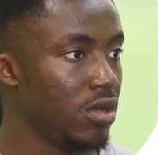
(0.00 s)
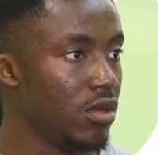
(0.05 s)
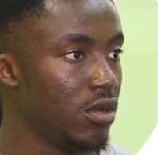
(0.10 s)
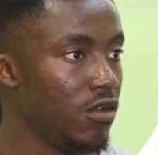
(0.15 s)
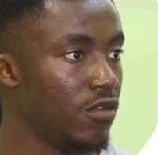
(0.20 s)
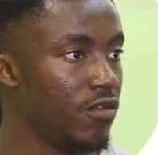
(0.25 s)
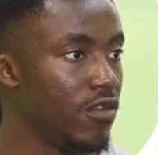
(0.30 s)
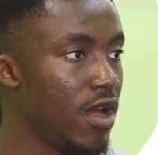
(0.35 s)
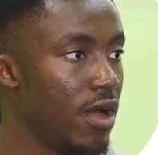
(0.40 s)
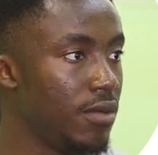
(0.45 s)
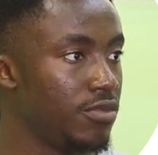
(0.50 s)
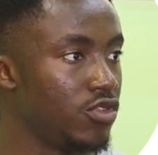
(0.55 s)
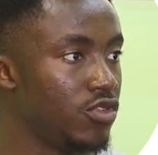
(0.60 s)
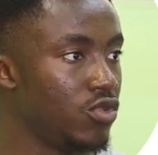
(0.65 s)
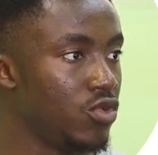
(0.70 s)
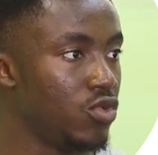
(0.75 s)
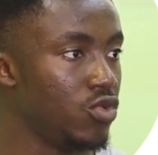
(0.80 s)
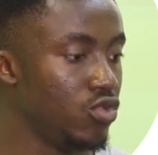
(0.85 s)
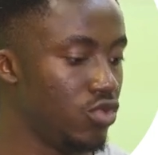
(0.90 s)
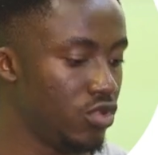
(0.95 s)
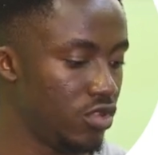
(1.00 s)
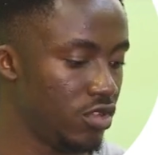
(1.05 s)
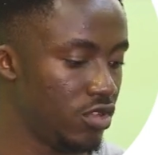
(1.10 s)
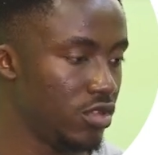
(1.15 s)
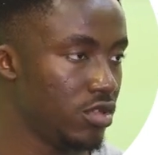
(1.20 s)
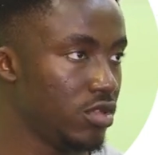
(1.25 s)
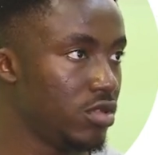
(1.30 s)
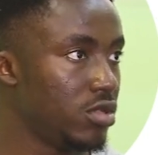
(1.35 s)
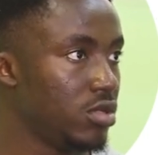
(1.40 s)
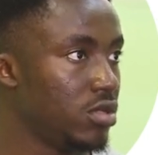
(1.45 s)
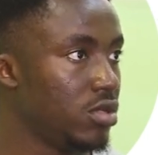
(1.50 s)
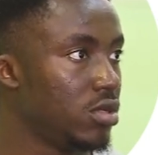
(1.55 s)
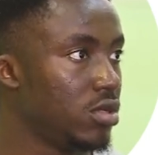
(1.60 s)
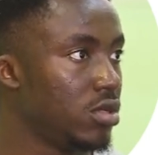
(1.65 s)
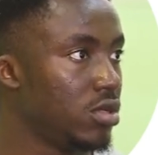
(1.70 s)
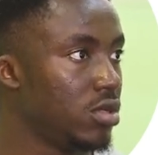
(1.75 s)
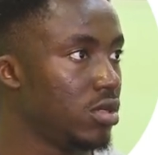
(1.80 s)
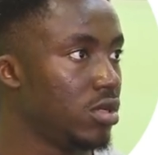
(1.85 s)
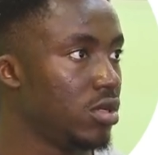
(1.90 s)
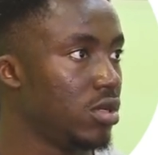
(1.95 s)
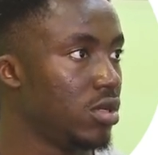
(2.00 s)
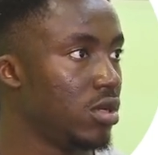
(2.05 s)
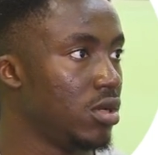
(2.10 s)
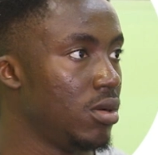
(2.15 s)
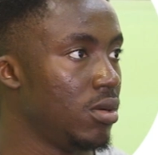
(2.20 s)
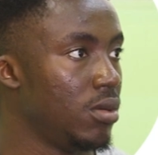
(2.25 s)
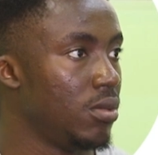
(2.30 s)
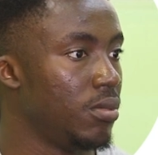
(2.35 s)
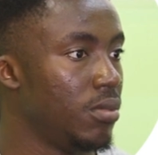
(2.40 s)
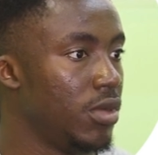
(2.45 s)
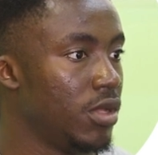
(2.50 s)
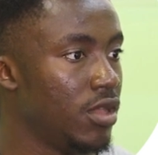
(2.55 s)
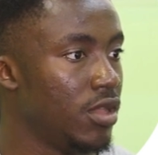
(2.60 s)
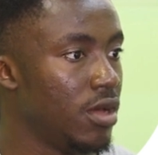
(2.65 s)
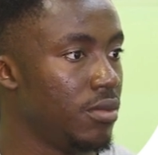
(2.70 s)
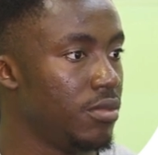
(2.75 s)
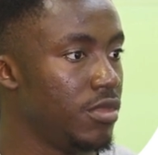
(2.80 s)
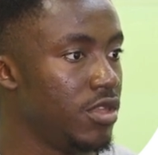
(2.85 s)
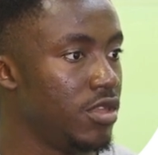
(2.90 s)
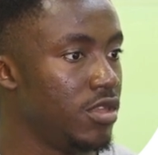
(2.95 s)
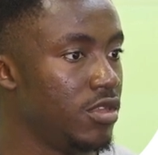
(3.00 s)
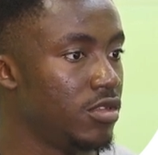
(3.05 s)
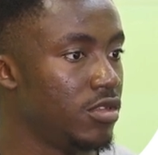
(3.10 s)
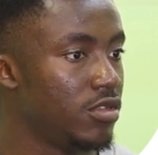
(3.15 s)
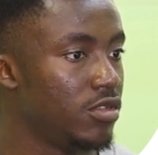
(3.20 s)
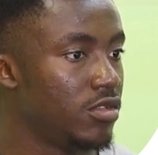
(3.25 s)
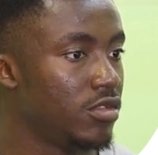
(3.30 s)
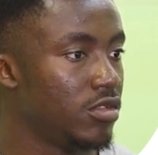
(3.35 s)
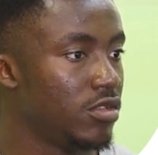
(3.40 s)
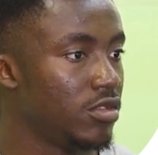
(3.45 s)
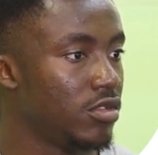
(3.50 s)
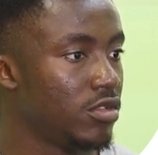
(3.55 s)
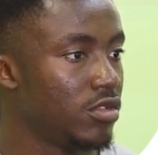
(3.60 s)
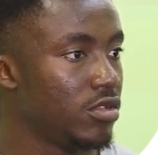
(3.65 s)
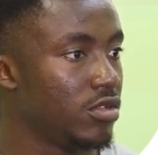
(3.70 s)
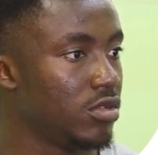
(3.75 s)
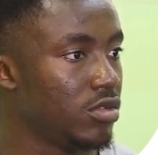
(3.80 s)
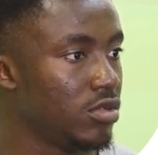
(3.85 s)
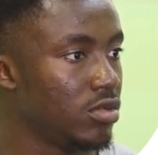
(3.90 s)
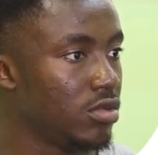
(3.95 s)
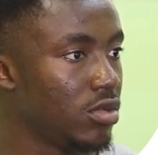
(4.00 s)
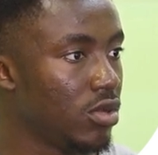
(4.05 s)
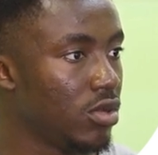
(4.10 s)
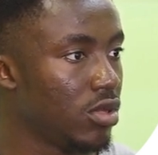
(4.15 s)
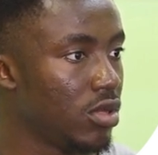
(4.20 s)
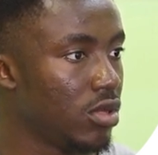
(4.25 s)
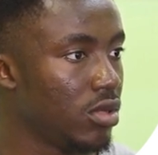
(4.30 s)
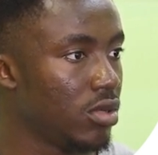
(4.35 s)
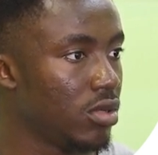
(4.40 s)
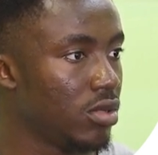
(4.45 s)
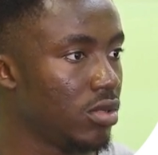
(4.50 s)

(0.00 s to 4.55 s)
of absolute, but that means, okay,